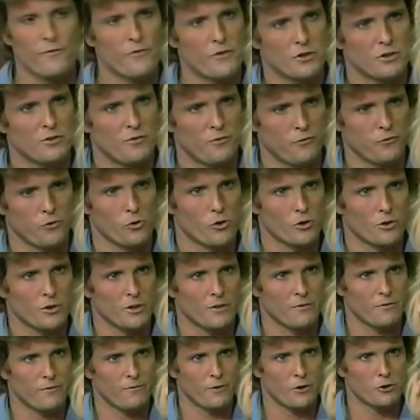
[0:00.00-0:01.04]
this Absolutely floor in
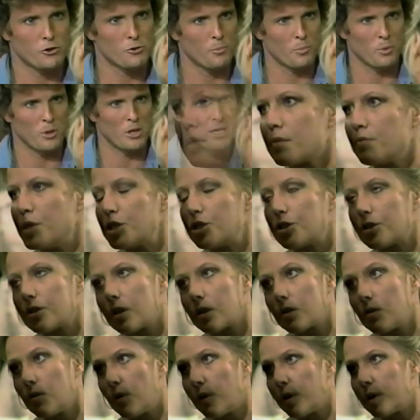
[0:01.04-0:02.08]
the first not, place? Absolutely not, Mister
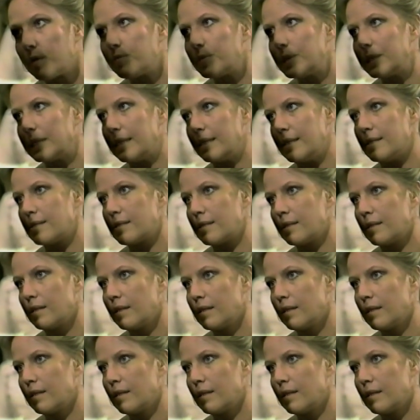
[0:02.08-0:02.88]
Kakorian, please.